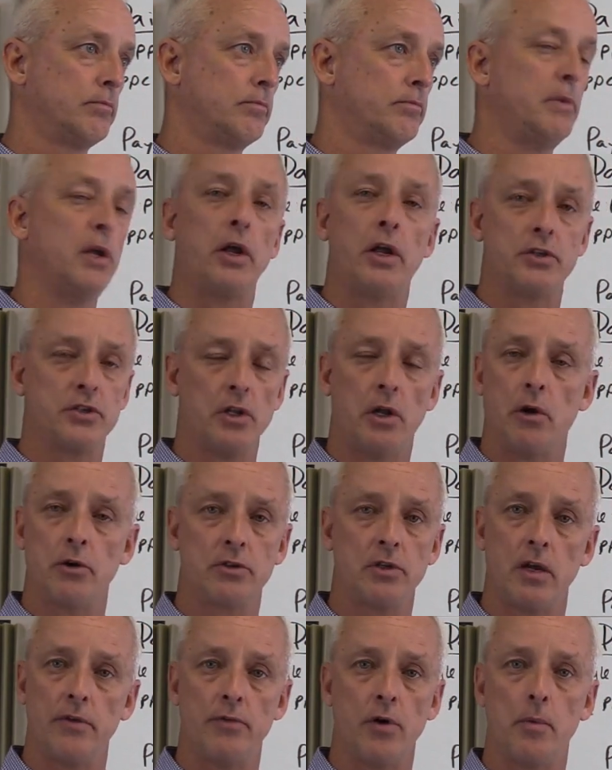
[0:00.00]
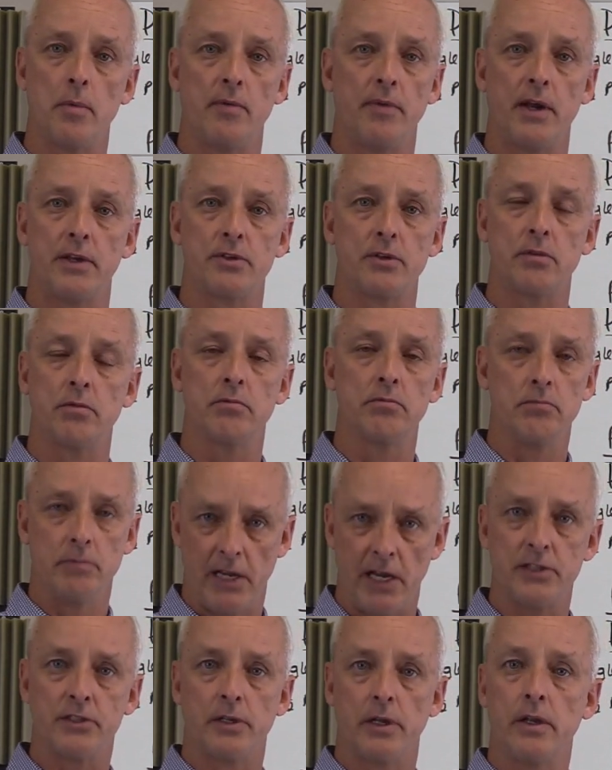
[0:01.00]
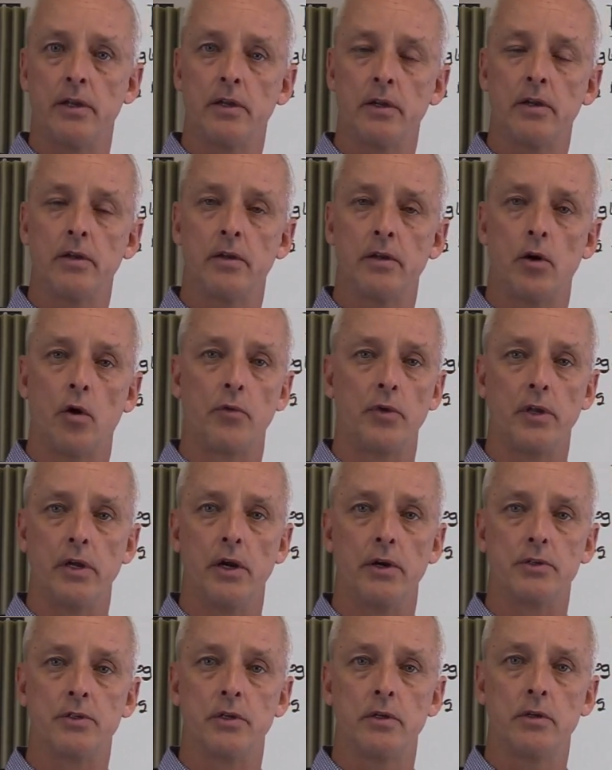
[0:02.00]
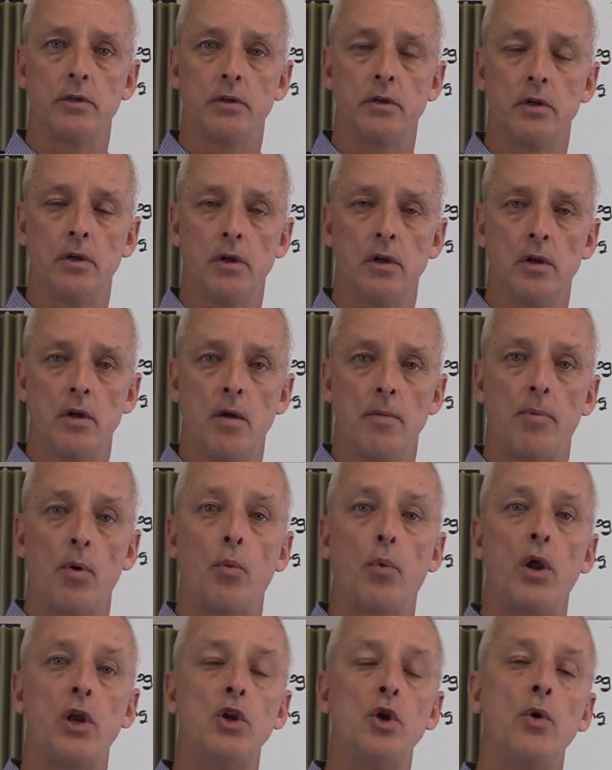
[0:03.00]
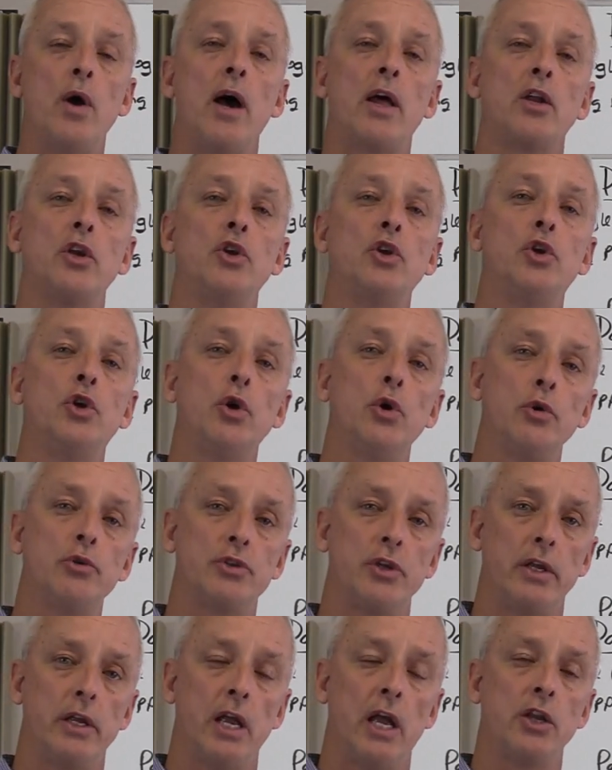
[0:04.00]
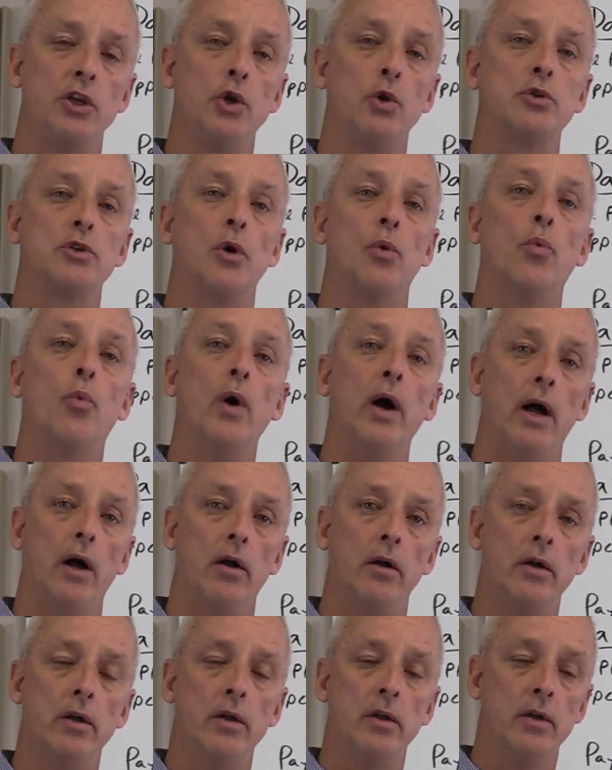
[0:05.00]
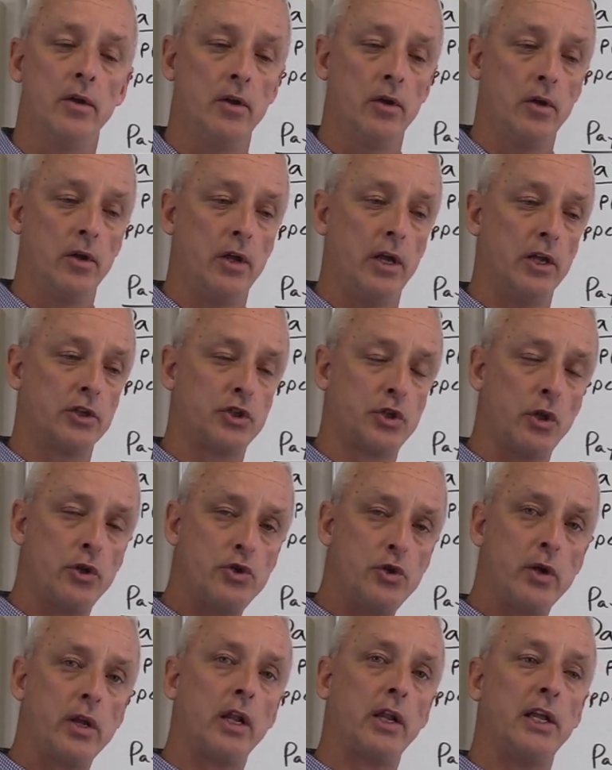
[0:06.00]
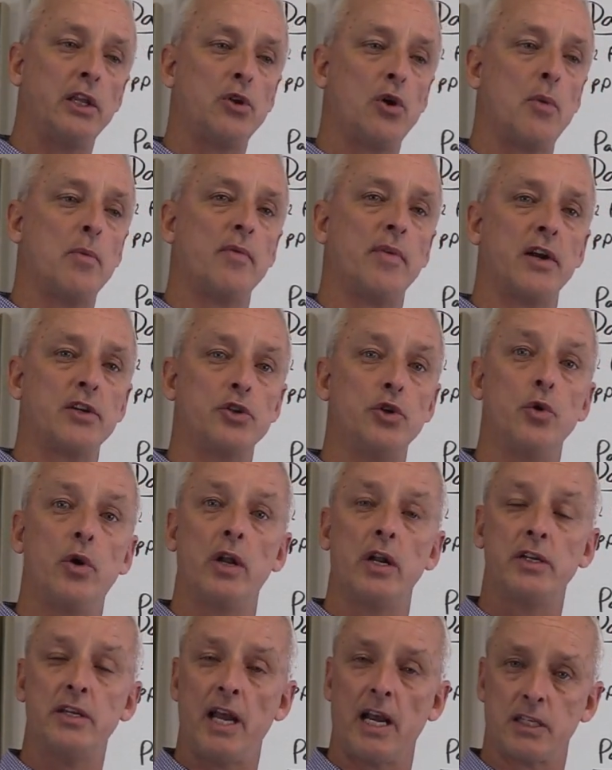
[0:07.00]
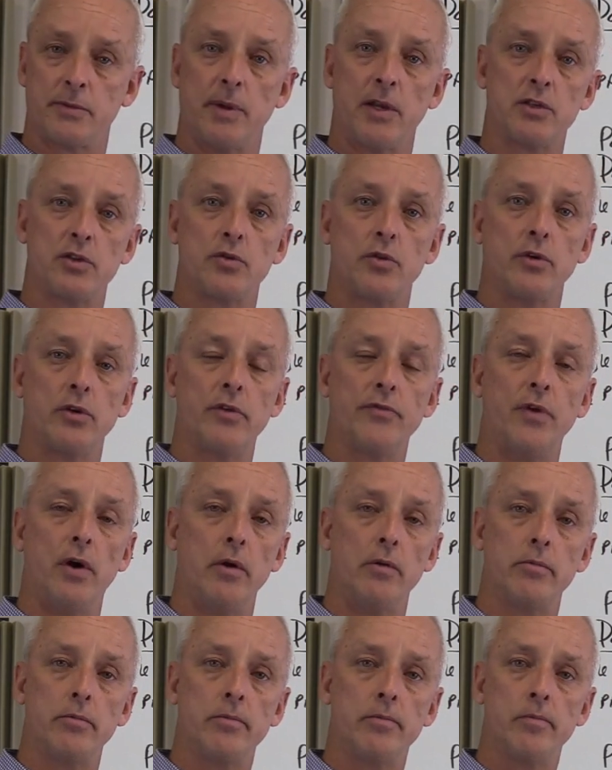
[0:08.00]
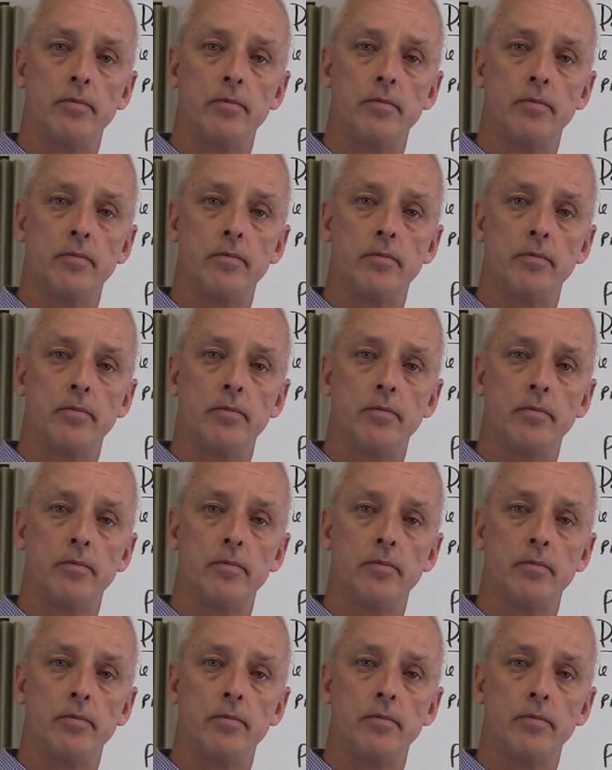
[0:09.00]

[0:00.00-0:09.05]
millions of dollars off Home Advisor, easily, over the years. But we knew how to use it and use it well. As soon as you get a lead to Home Advisor, you get a text message on your phone.